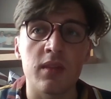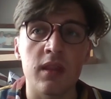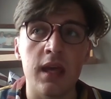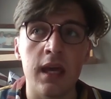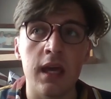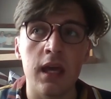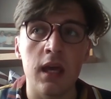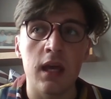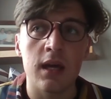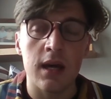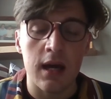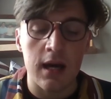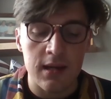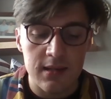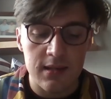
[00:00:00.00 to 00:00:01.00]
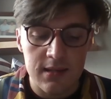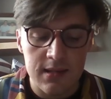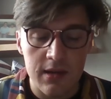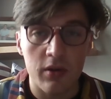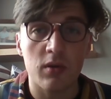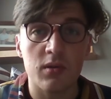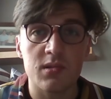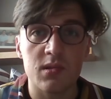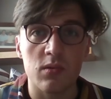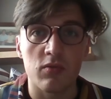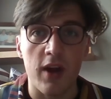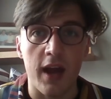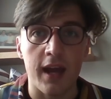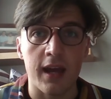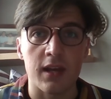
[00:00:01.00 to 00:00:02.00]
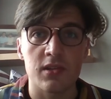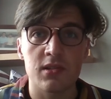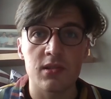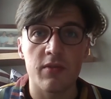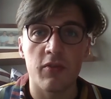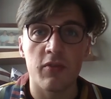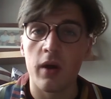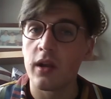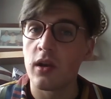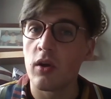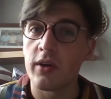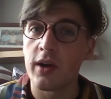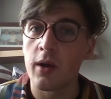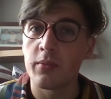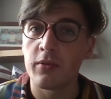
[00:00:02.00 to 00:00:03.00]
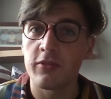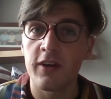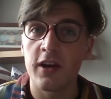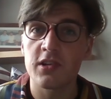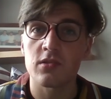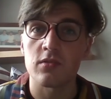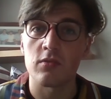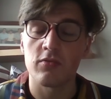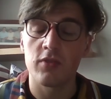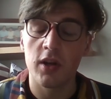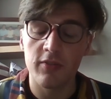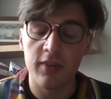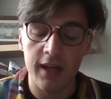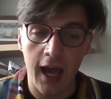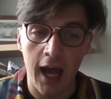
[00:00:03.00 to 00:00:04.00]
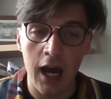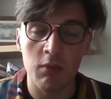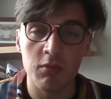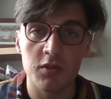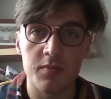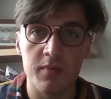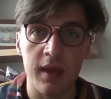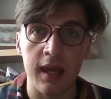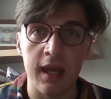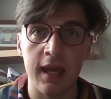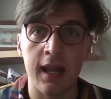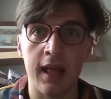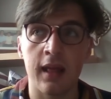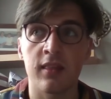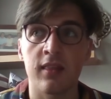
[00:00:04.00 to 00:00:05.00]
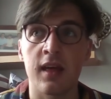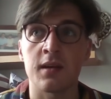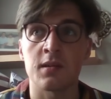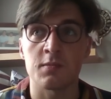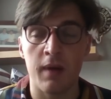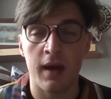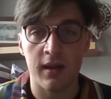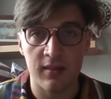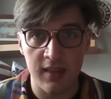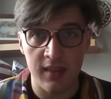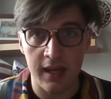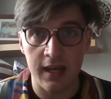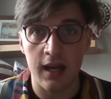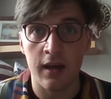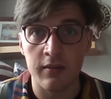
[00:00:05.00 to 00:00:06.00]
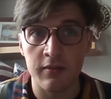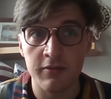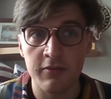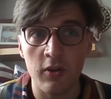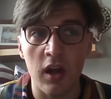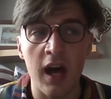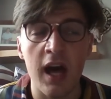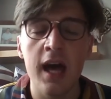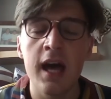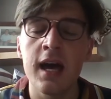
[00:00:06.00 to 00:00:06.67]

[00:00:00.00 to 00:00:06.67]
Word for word: the uh, Serioxyl range from L'Oreal Professional really, really helped me getting things back thicker and fuller.